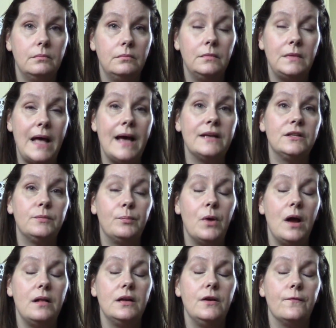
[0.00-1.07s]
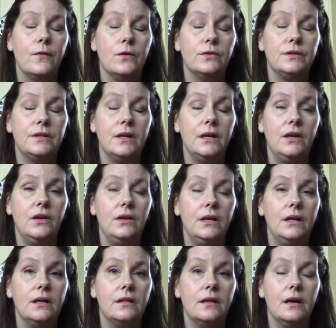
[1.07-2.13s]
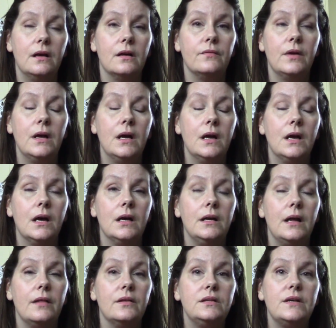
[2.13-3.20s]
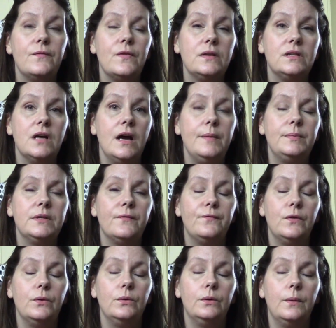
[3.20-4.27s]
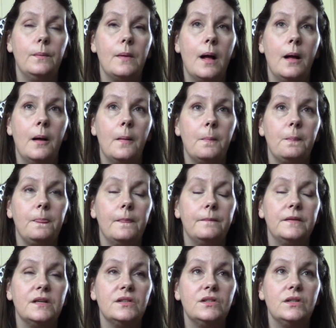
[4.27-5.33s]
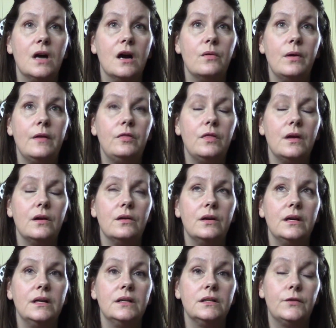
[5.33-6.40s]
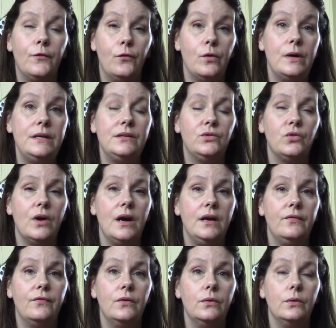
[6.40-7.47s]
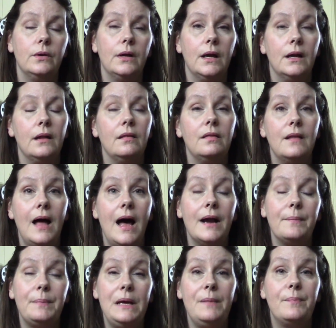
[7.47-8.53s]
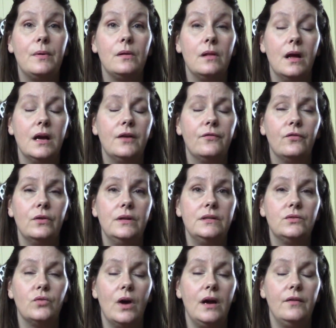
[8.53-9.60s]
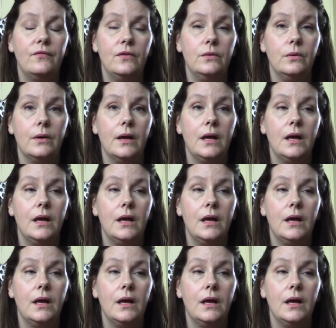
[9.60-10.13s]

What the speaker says: that's probably your first thing you need to think of. Now, the different types of food, to start with, there is freeze-dried food, and a lot of people like freeze-dried food.